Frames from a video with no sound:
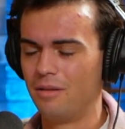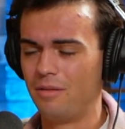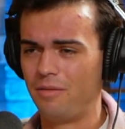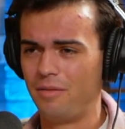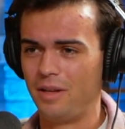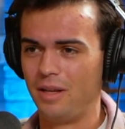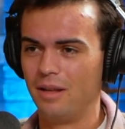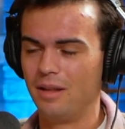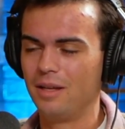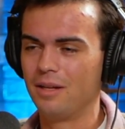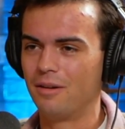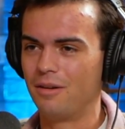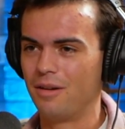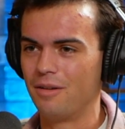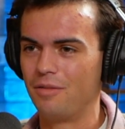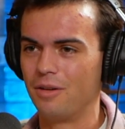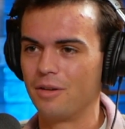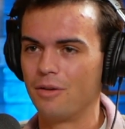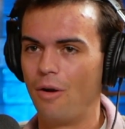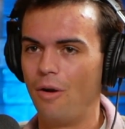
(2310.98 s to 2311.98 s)
feeling or
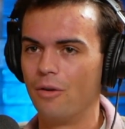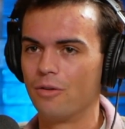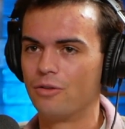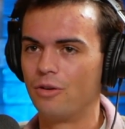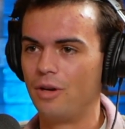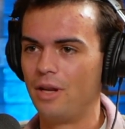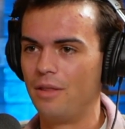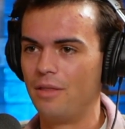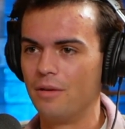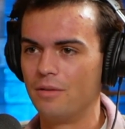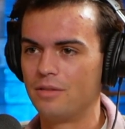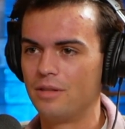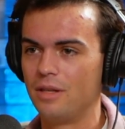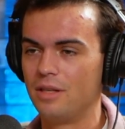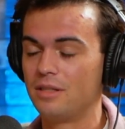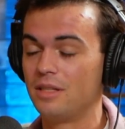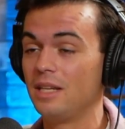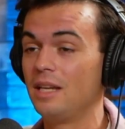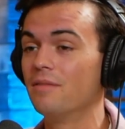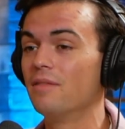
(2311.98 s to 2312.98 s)
different culture in those
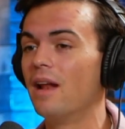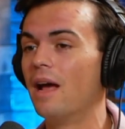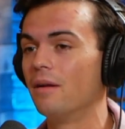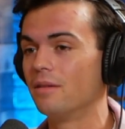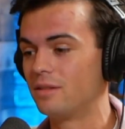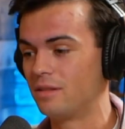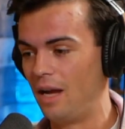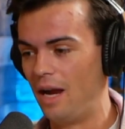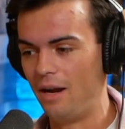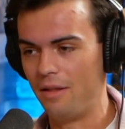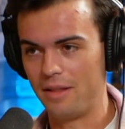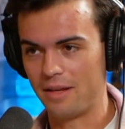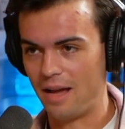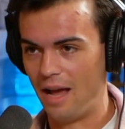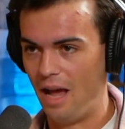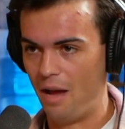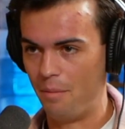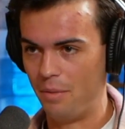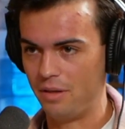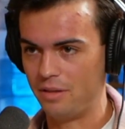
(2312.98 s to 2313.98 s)
cities, even outside of the
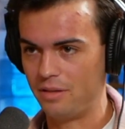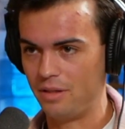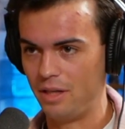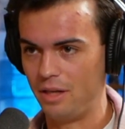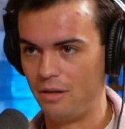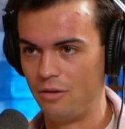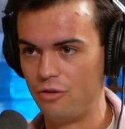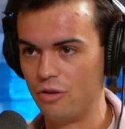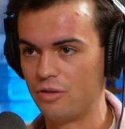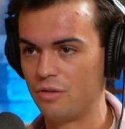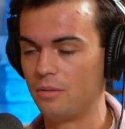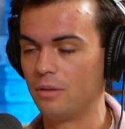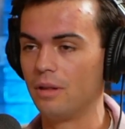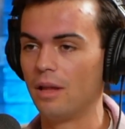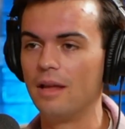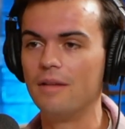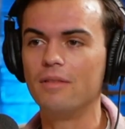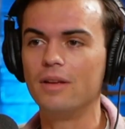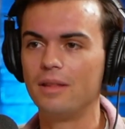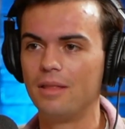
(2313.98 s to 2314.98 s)
comedy scene, just
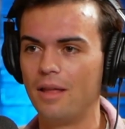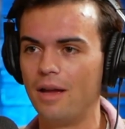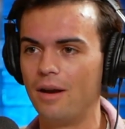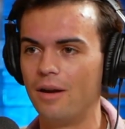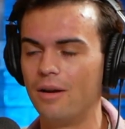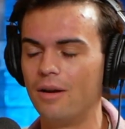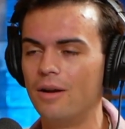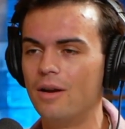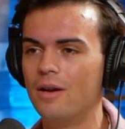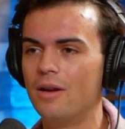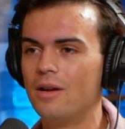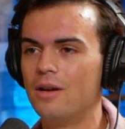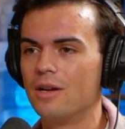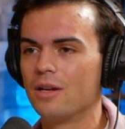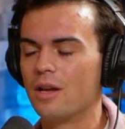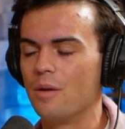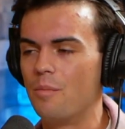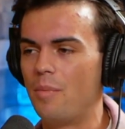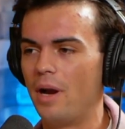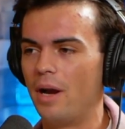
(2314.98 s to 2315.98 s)
living there
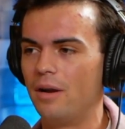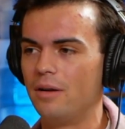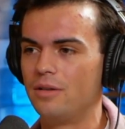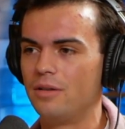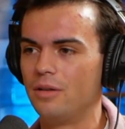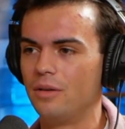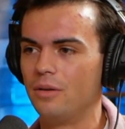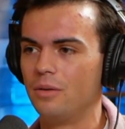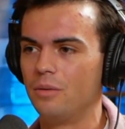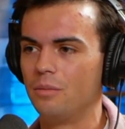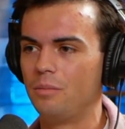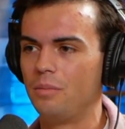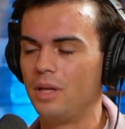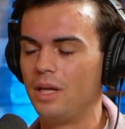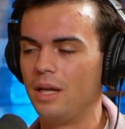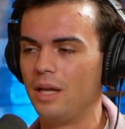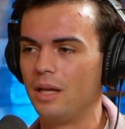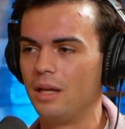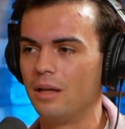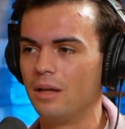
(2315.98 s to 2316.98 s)
compared to
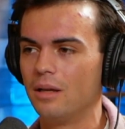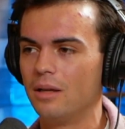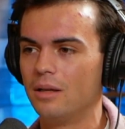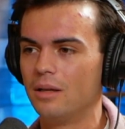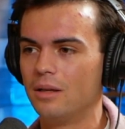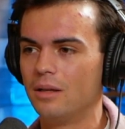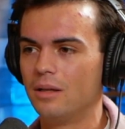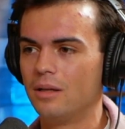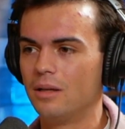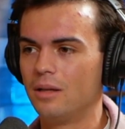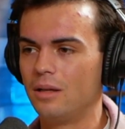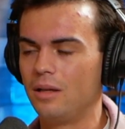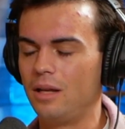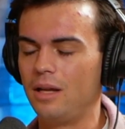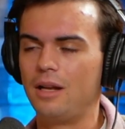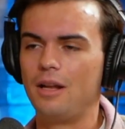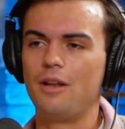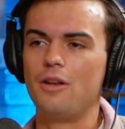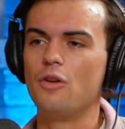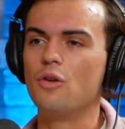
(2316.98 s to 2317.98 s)
being
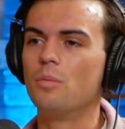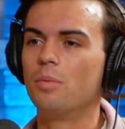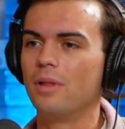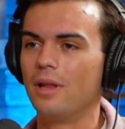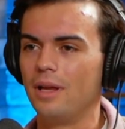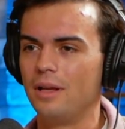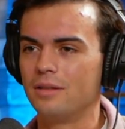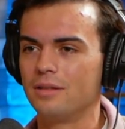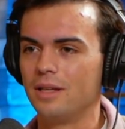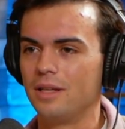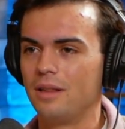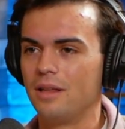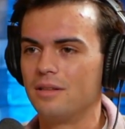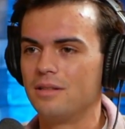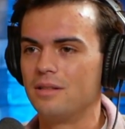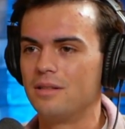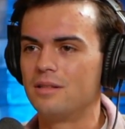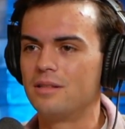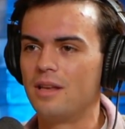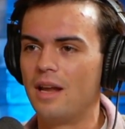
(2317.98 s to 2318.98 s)
in a new place like
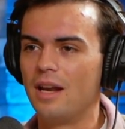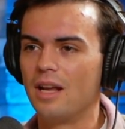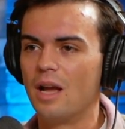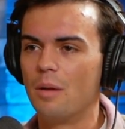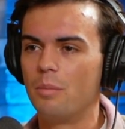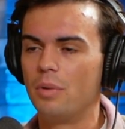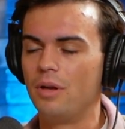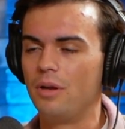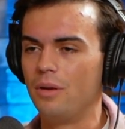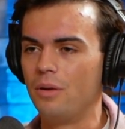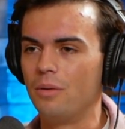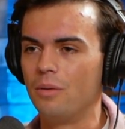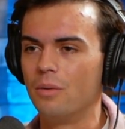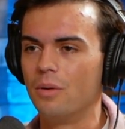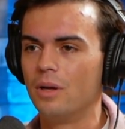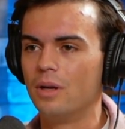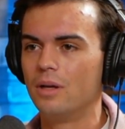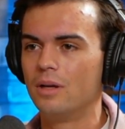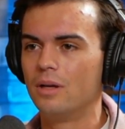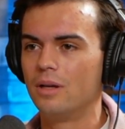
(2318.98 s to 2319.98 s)
this and setting up a
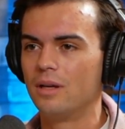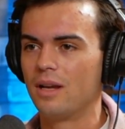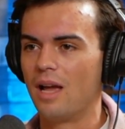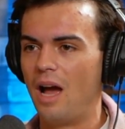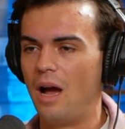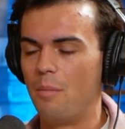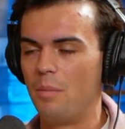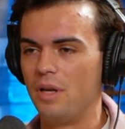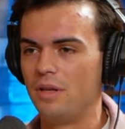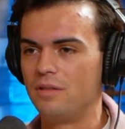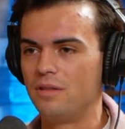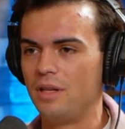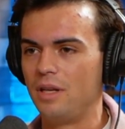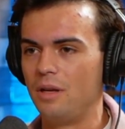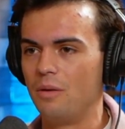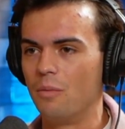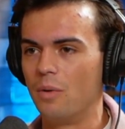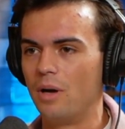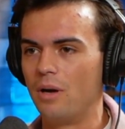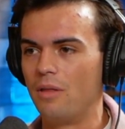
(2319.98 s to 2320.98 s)
new comedy
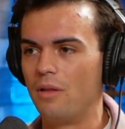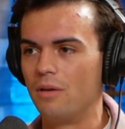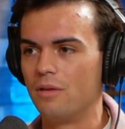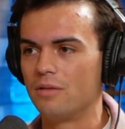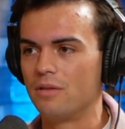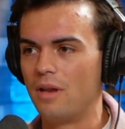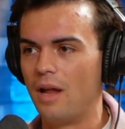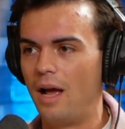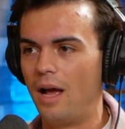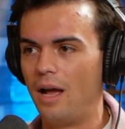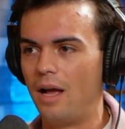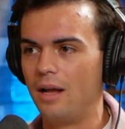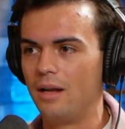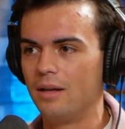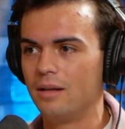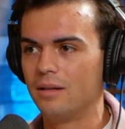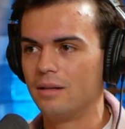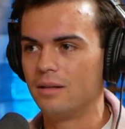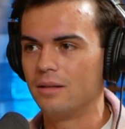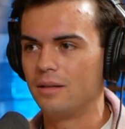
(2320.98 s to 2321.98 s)
scene where there's
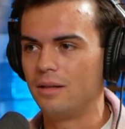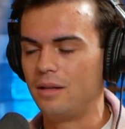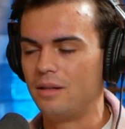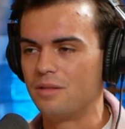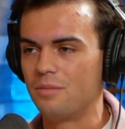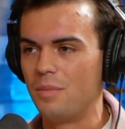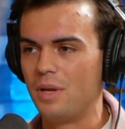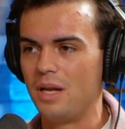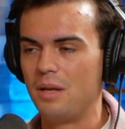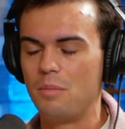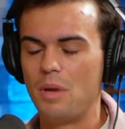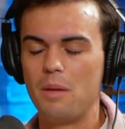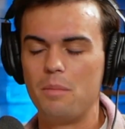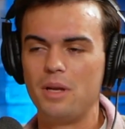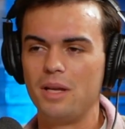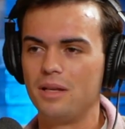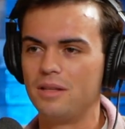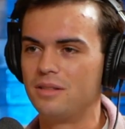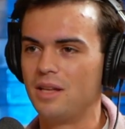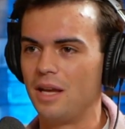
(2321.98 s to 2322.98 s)
not as many
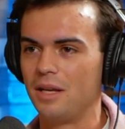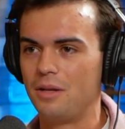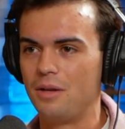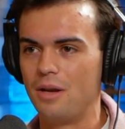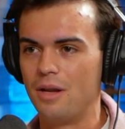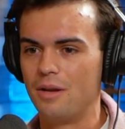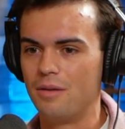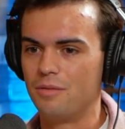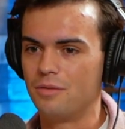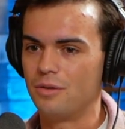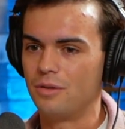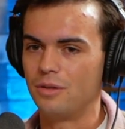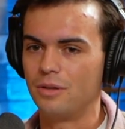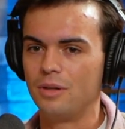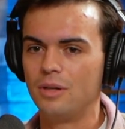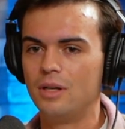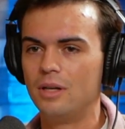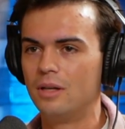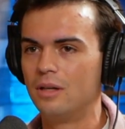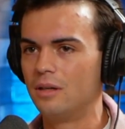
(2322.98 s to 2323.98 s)
maybe executives
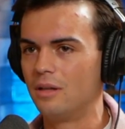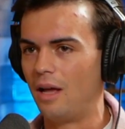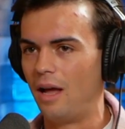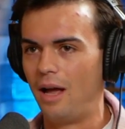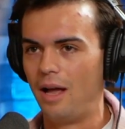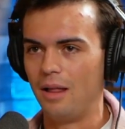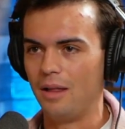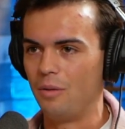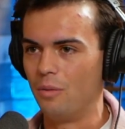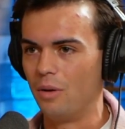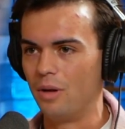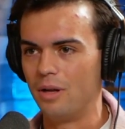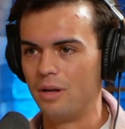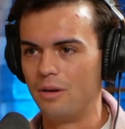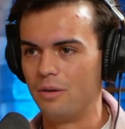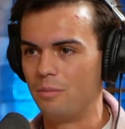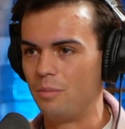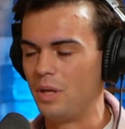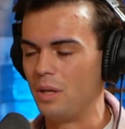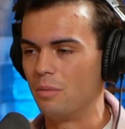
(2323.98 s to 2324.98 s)
or
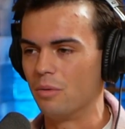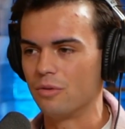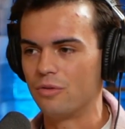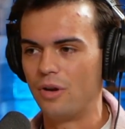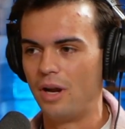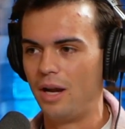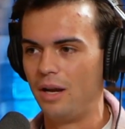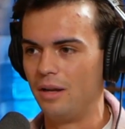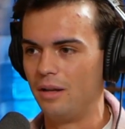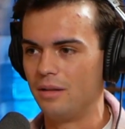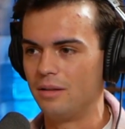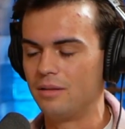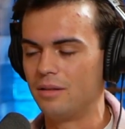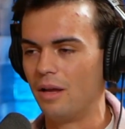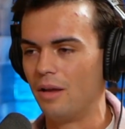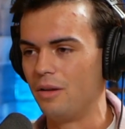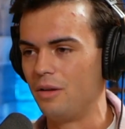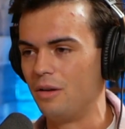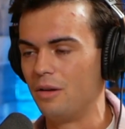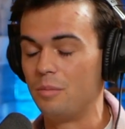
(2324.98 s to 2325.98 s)
Hollywood or people trying to
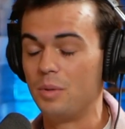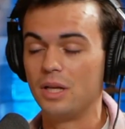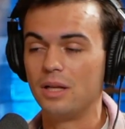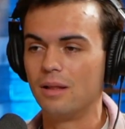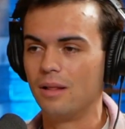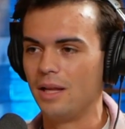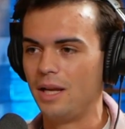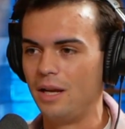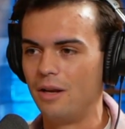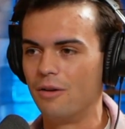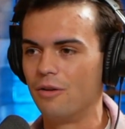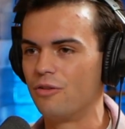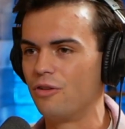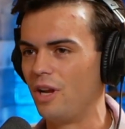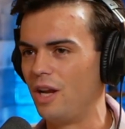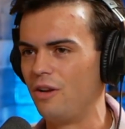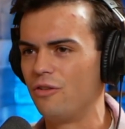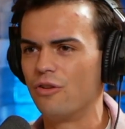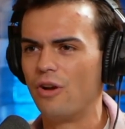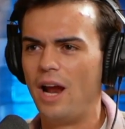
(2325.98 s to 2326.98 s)
tell you to be clean or
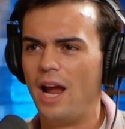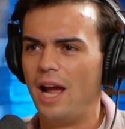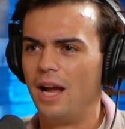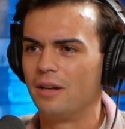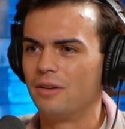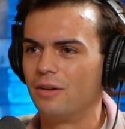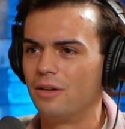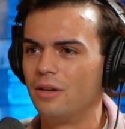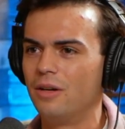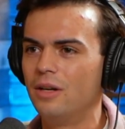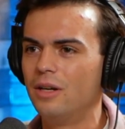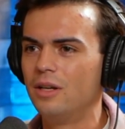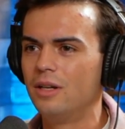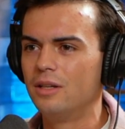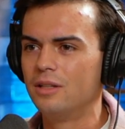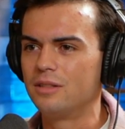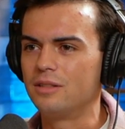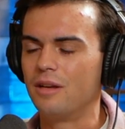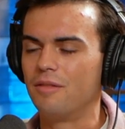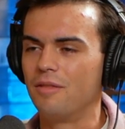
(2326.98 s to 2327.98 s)
change your act or
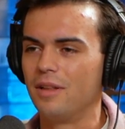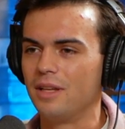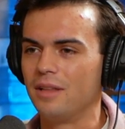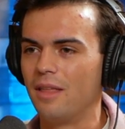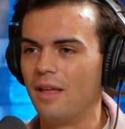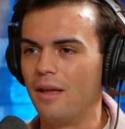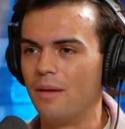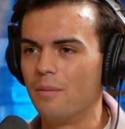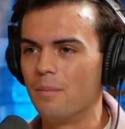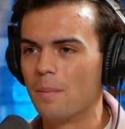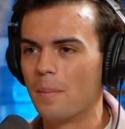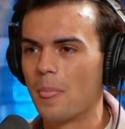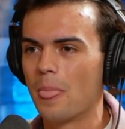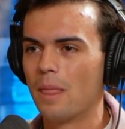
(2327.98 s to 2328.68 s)
stuff like that.